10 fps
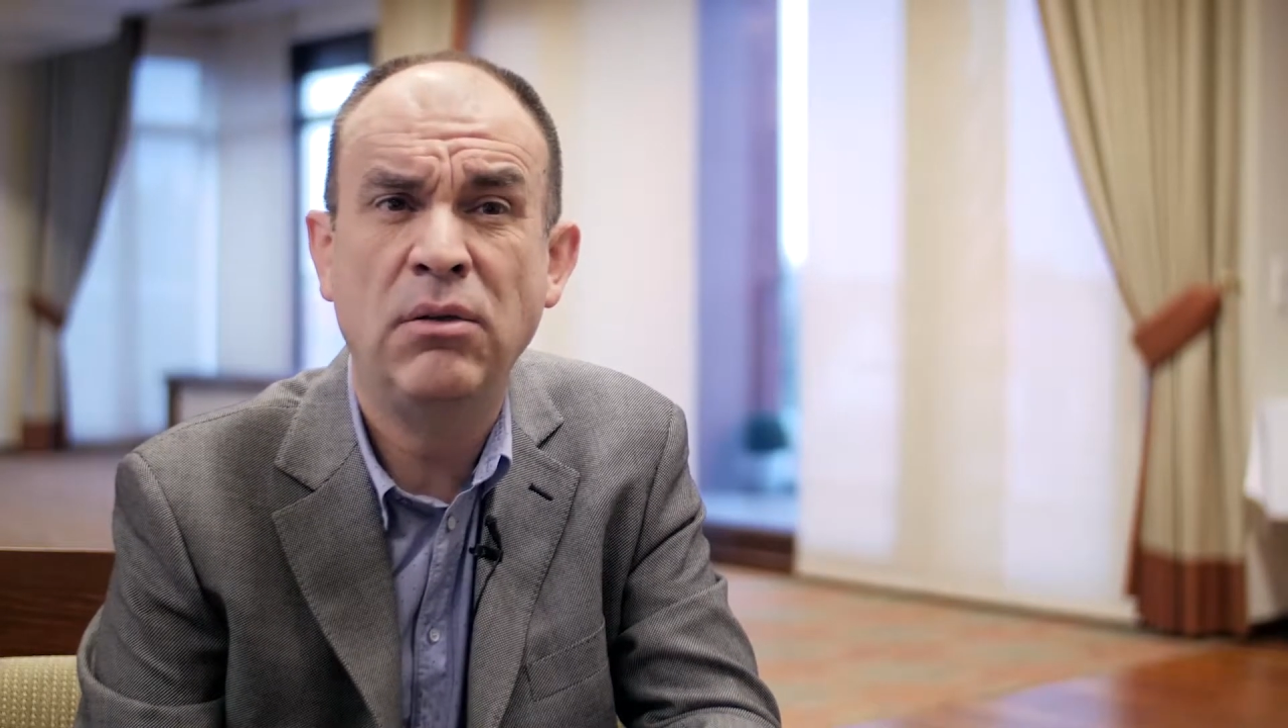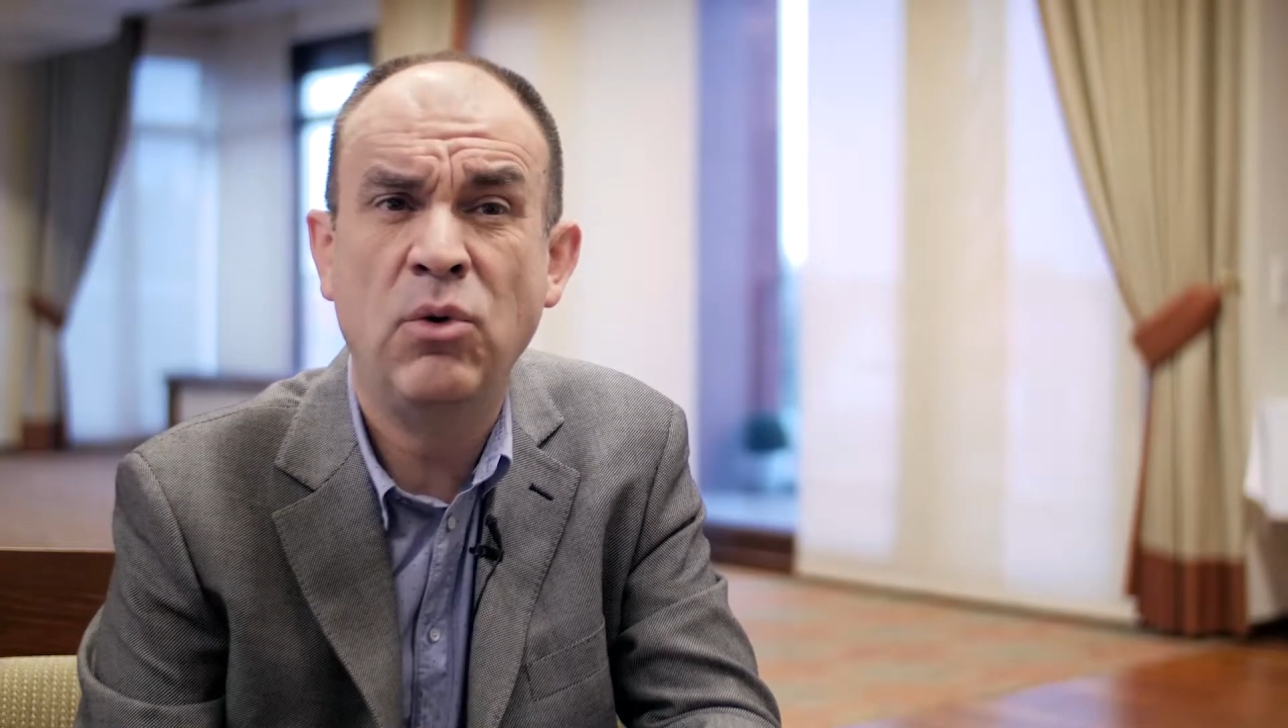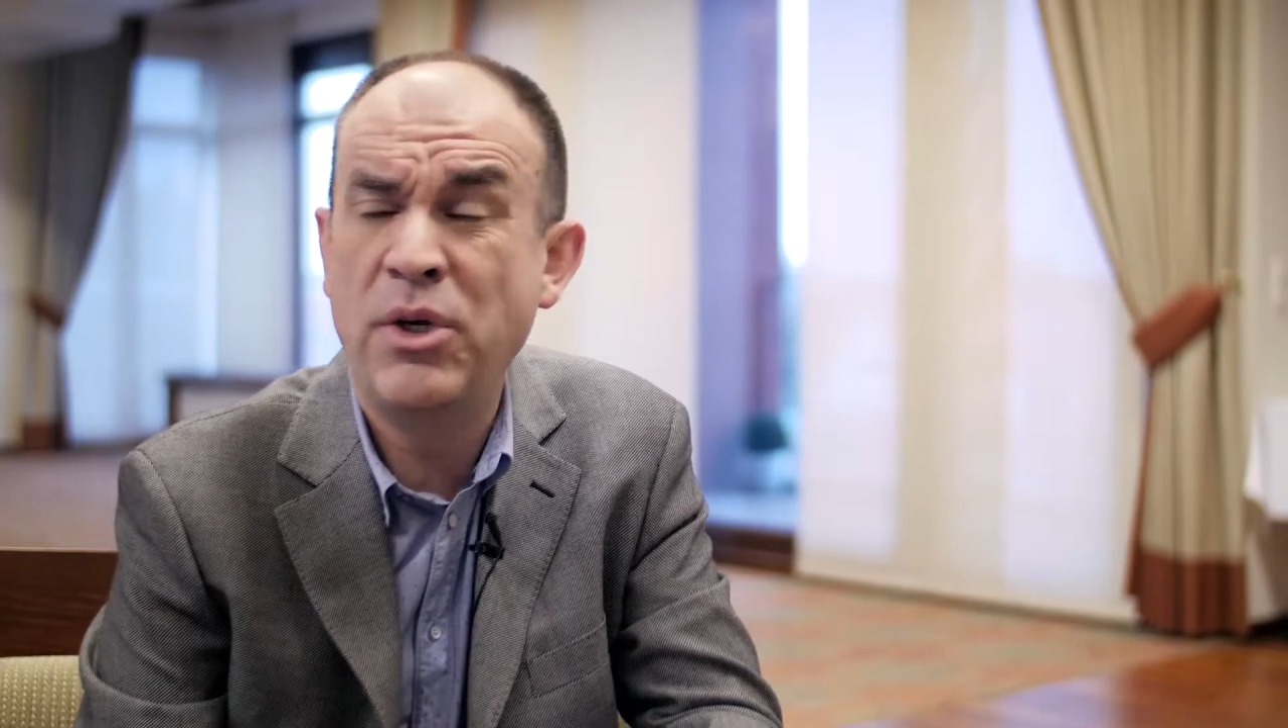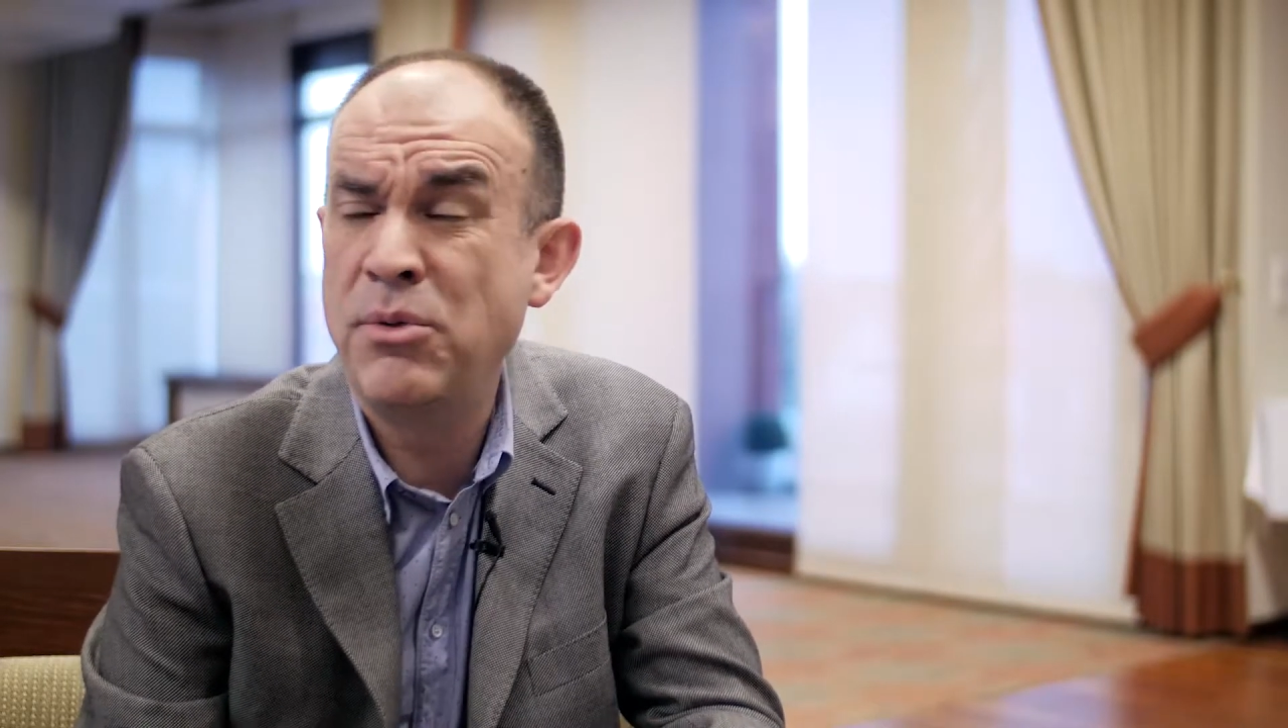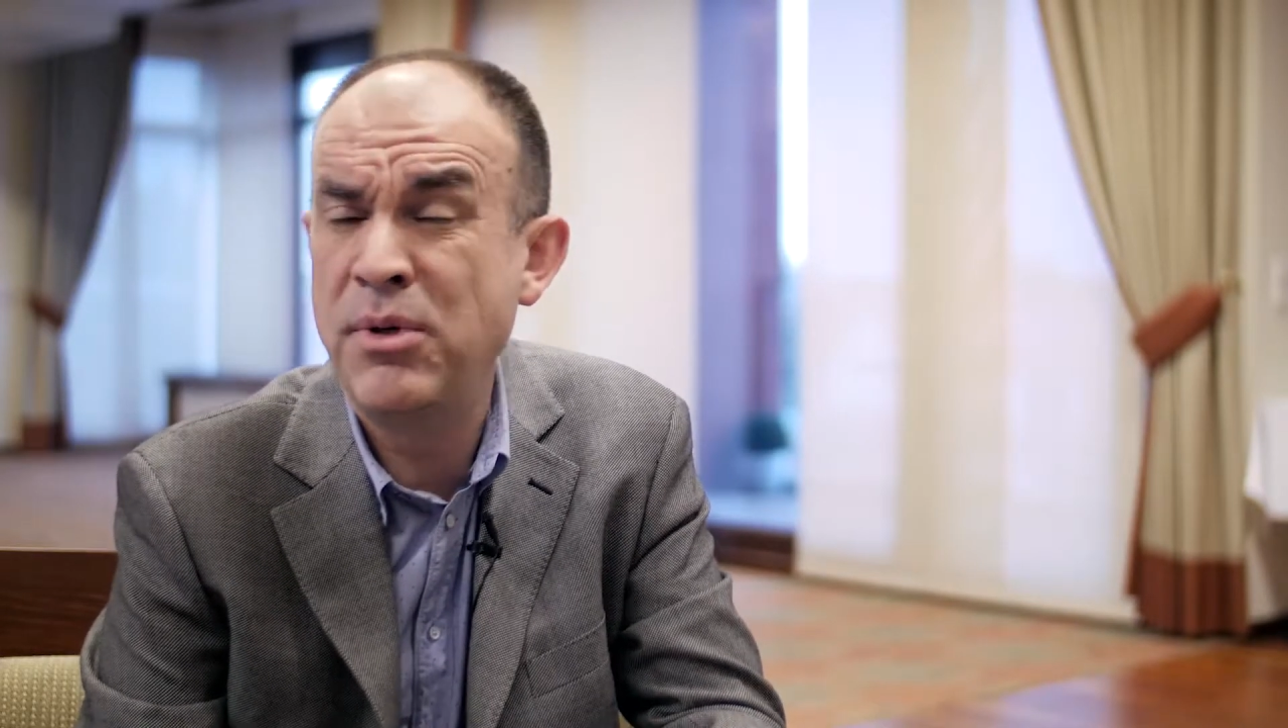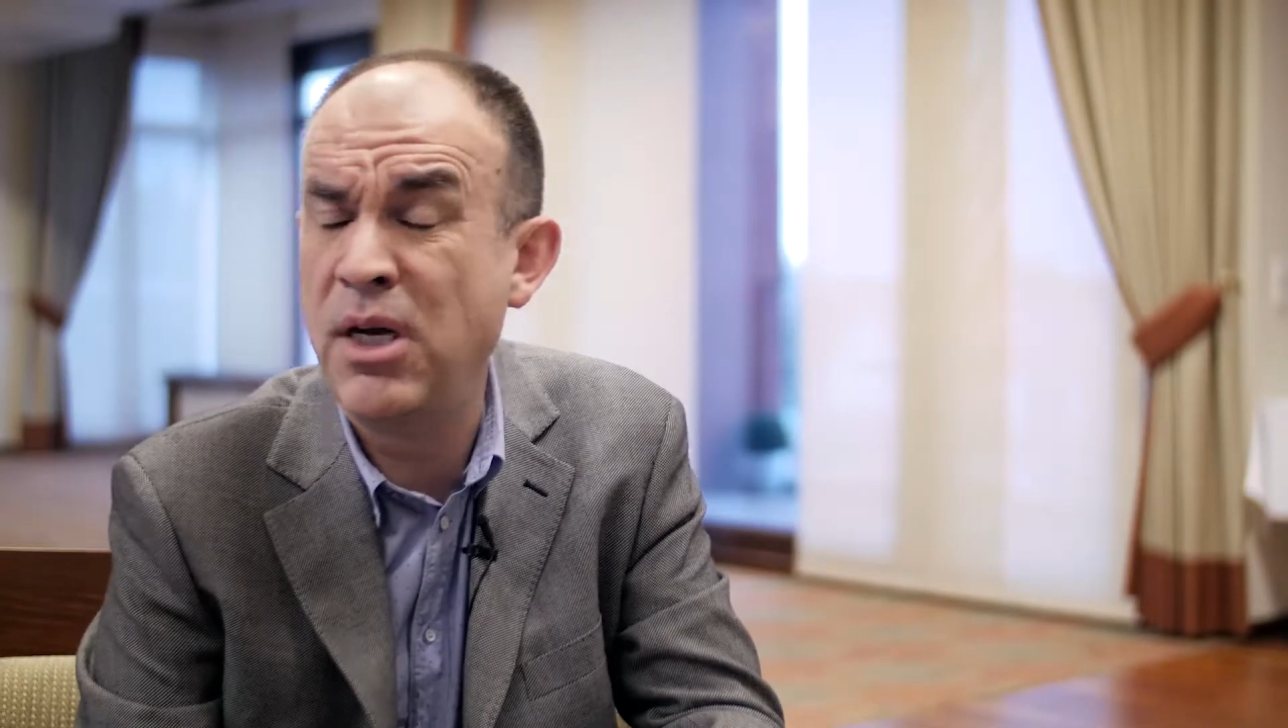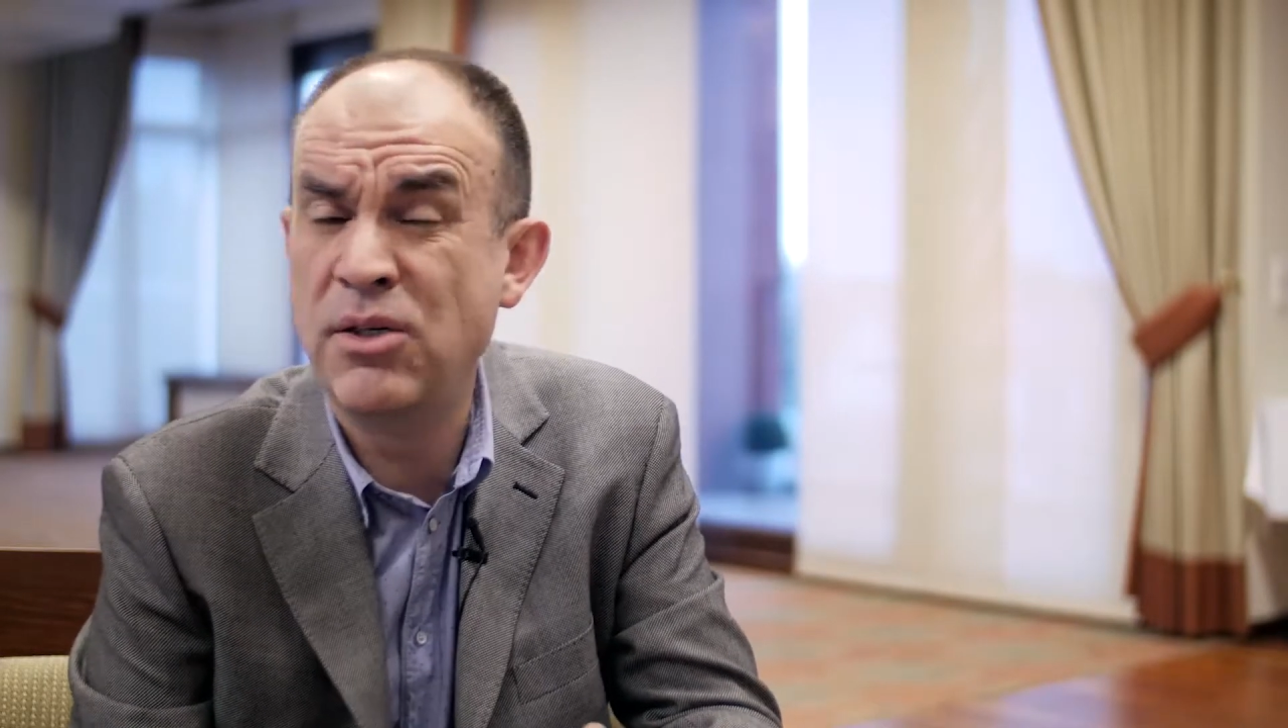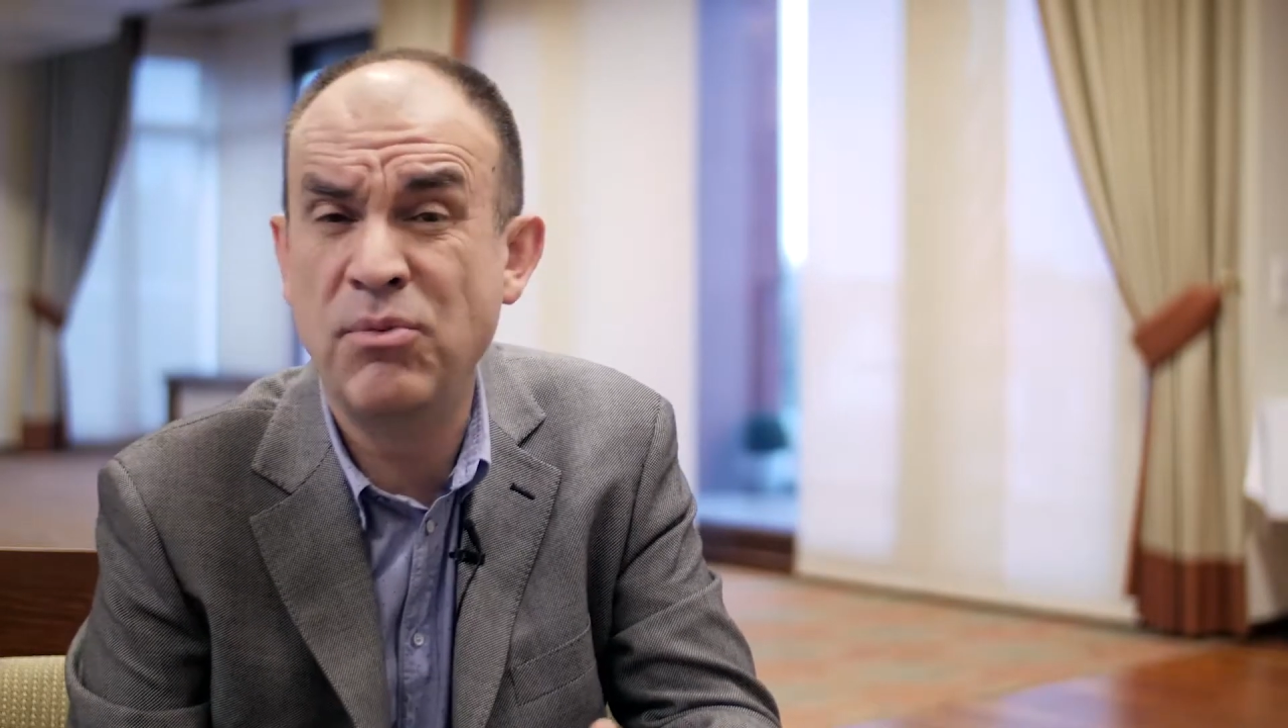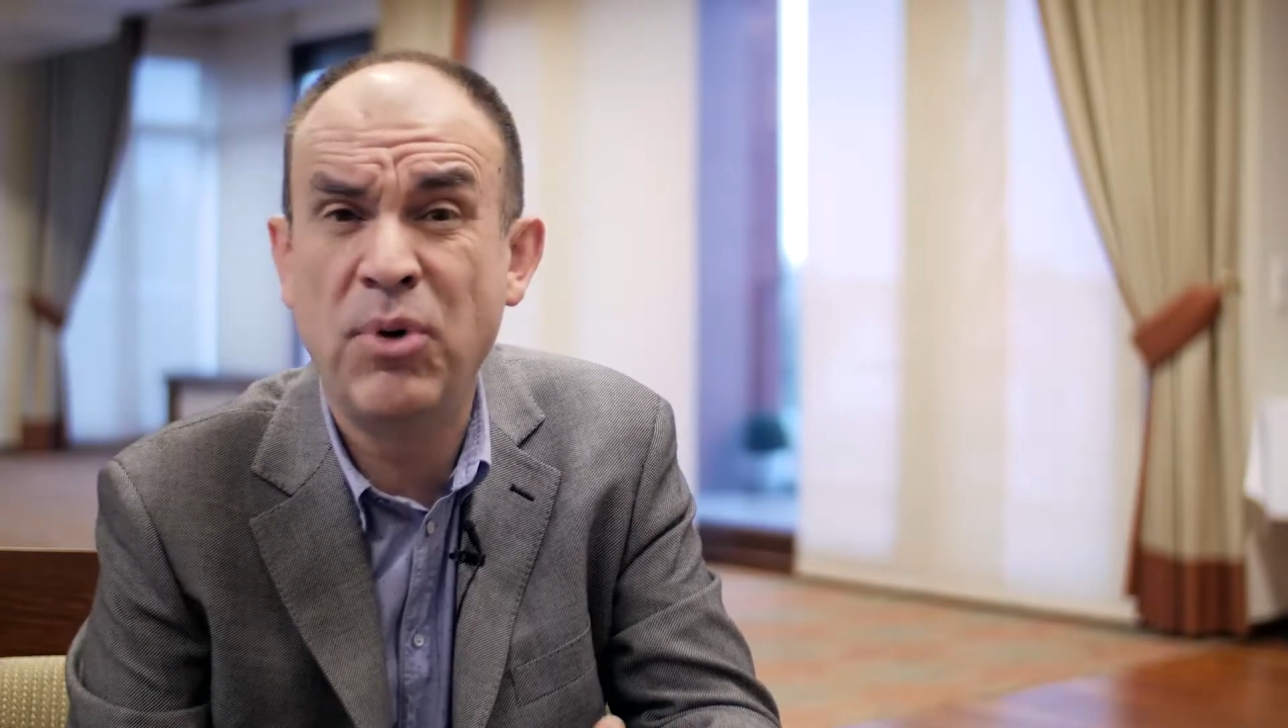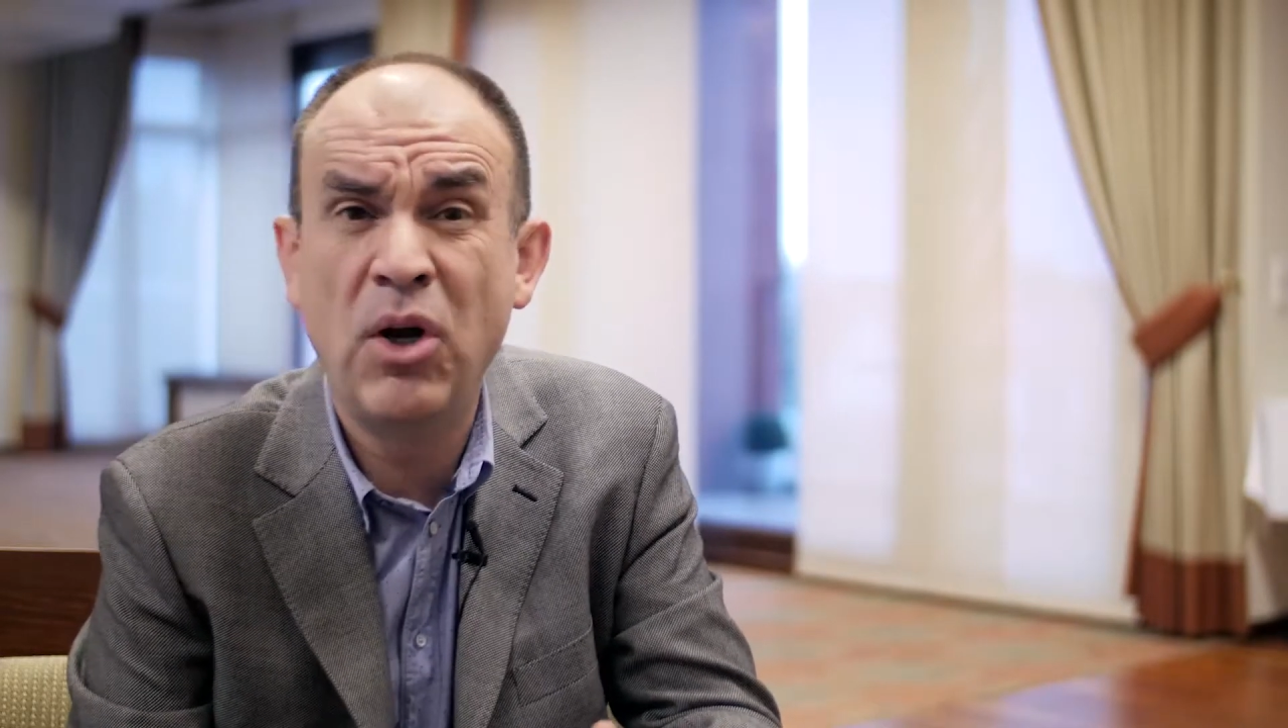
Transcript: noise reduction